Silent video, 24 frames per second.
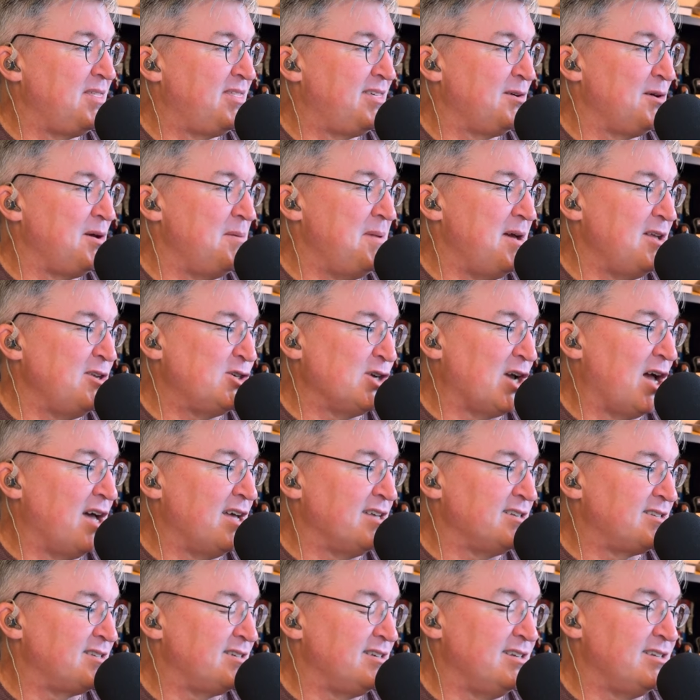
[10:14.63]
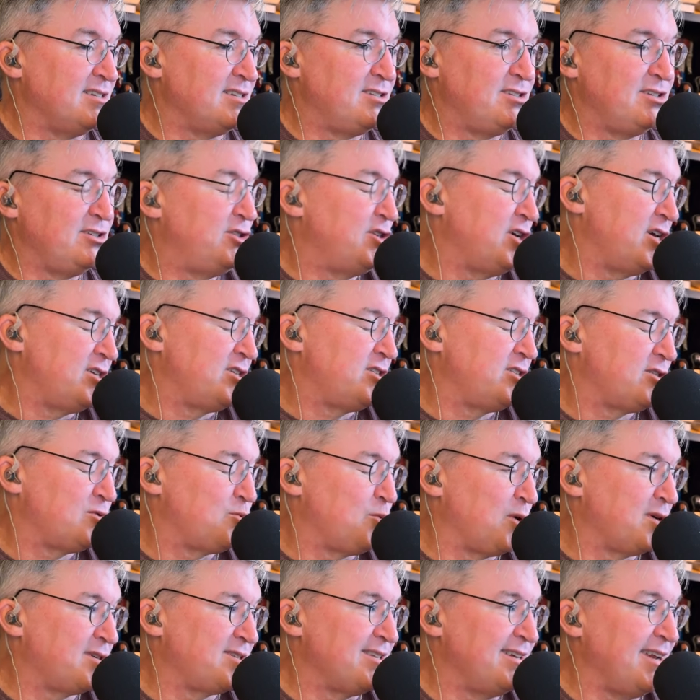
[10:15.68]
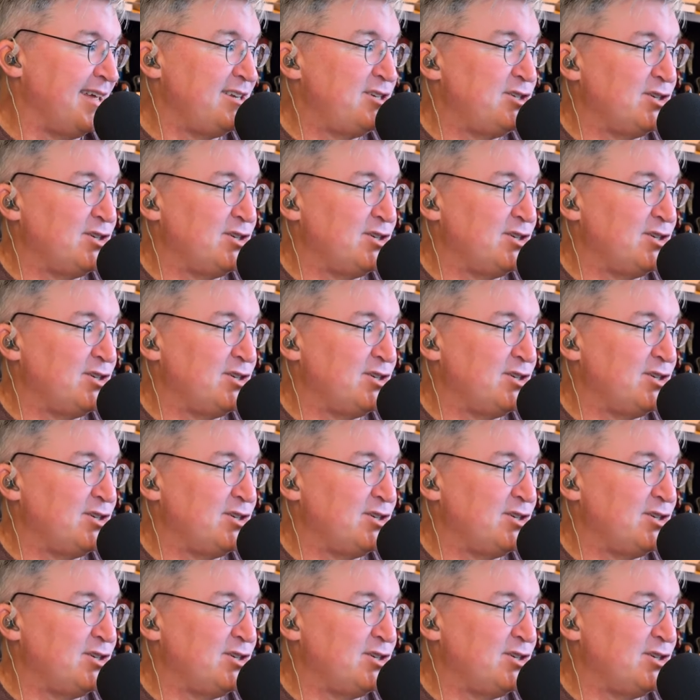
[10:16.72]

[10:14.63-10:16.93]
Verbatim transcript: theory about Jaws. Is Jaws just works the night